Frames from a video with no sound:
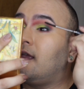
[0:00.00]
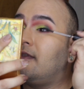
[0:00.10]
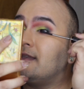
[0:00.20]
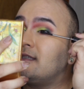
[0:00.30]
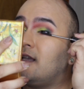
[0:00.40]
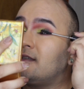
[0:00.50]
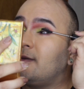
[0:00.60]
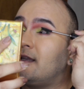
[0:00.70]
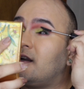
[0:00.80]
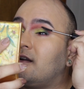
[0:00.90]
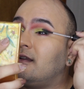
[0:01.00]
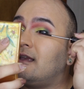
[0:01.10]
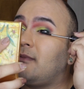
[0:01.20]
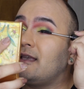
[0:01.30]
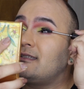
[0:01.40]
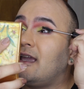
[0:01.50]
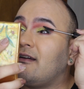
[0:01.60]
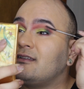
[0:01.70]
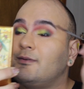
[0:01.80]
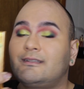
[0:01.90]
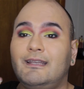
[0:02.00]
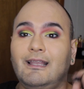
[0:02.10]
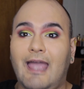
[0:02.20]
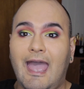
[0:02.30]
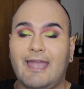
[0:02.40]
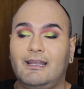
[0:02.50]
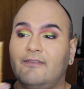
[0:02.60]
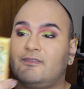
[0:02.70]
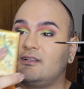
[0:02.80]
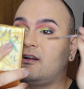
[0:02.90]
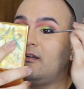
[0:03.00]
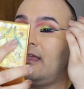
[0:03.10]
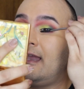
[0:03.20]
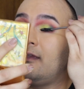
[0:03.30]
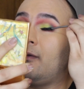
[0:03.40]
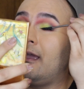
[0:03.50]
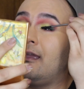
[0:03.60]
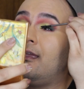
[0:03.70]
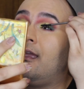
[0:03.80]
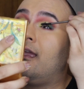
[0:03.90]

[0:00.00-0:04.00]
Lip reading: And this is also a curling mascara, so it's going to add lift and curl anyway.